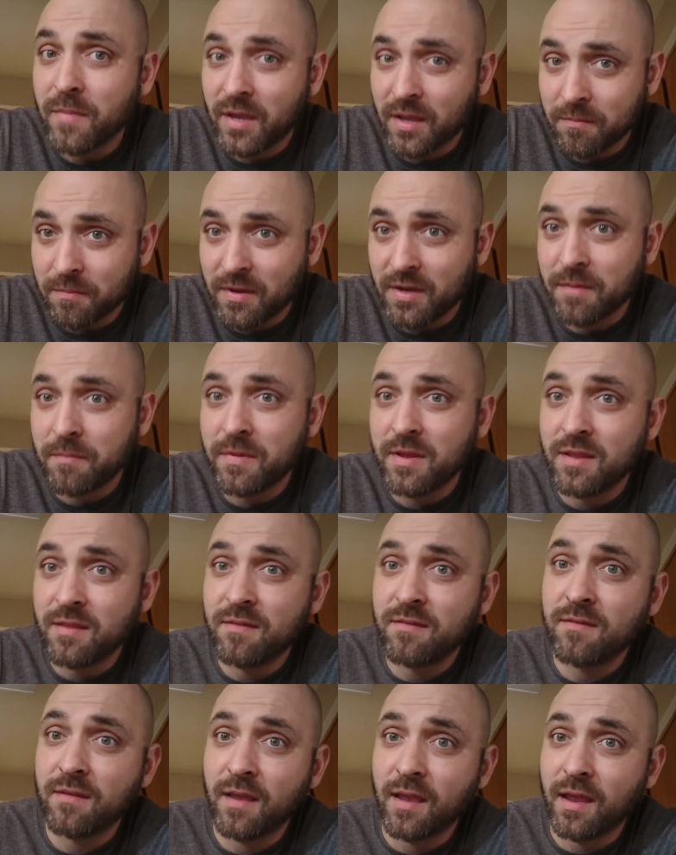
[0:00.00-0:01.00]

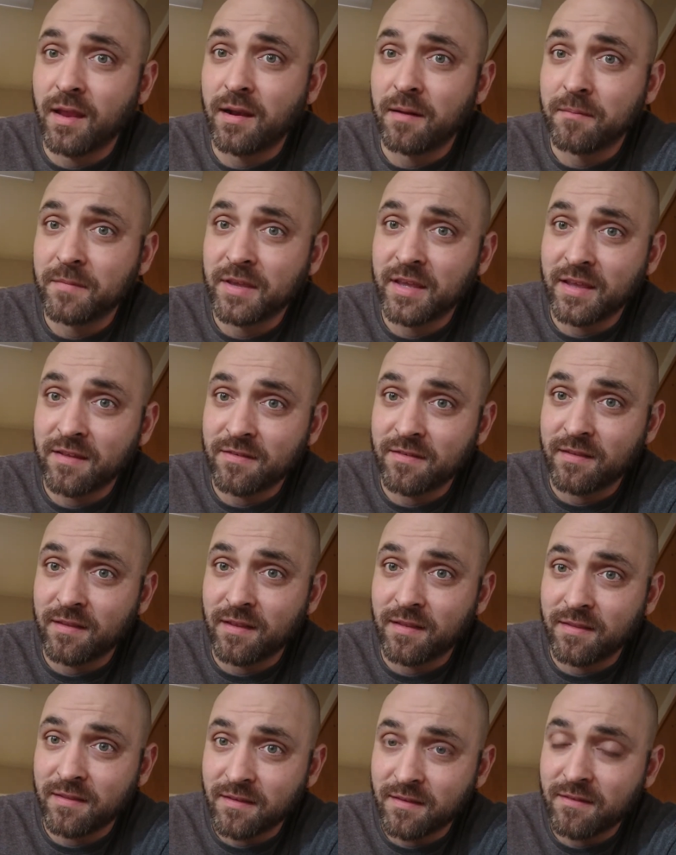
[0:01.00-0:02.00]
McMenamins, and I'm guessing
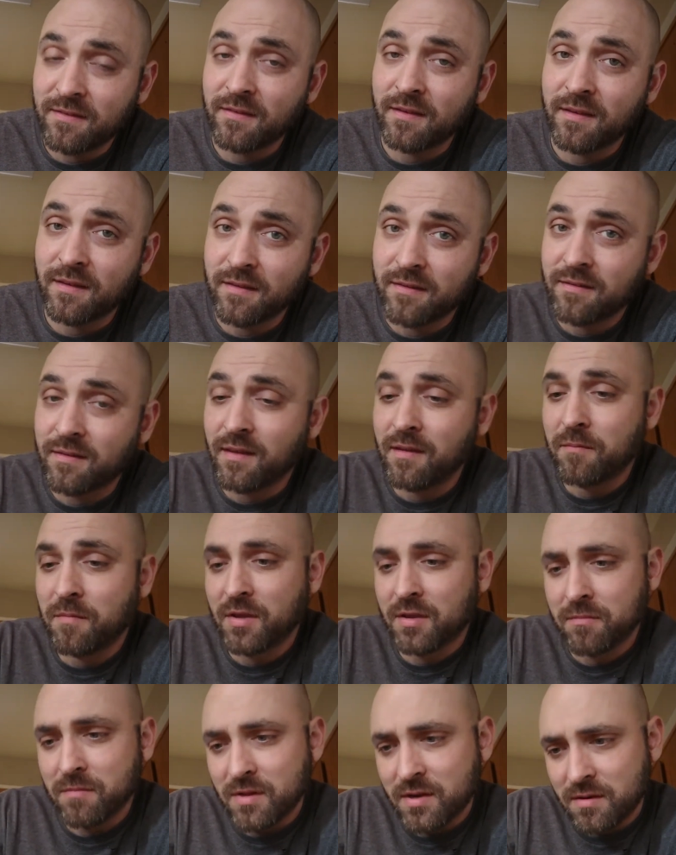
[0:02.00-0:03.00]
that this is a
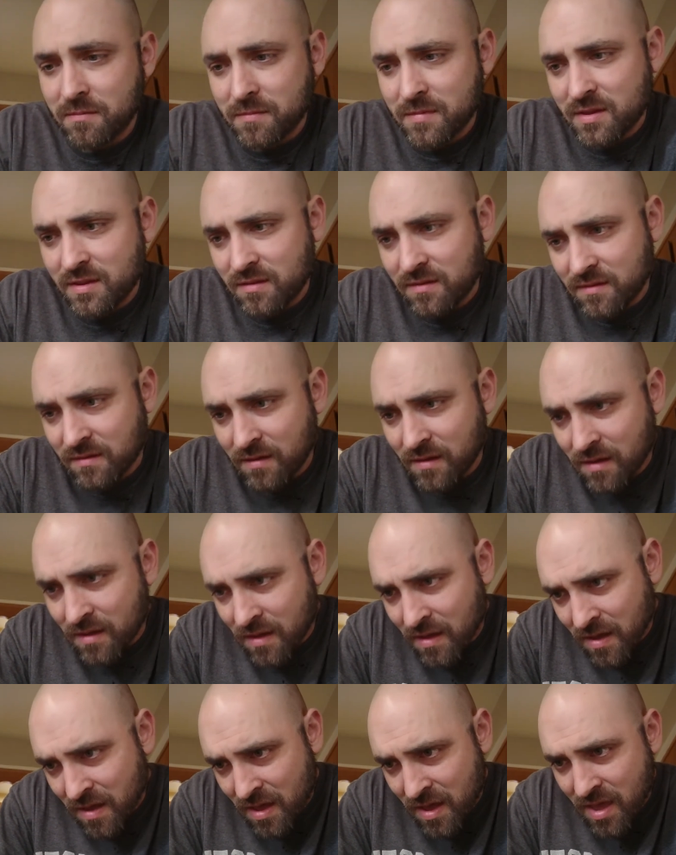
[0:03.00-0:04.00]
McMenamins
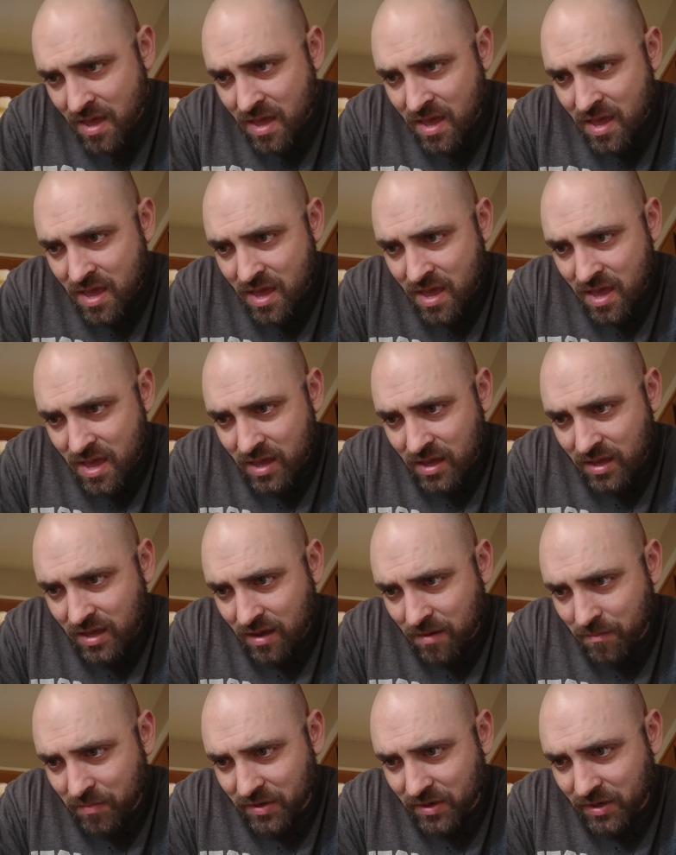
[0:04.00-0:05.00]

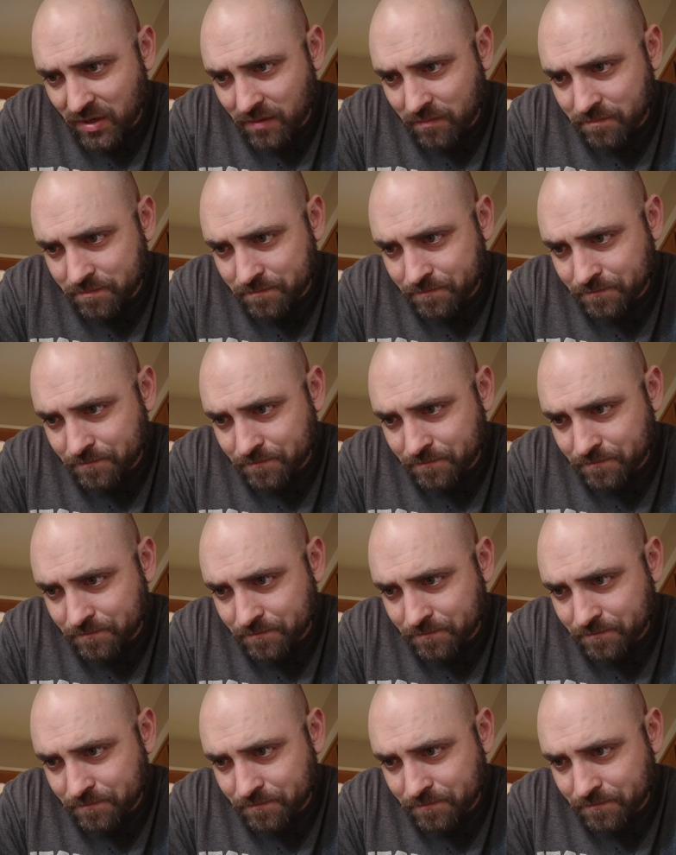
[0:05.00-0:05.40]
company.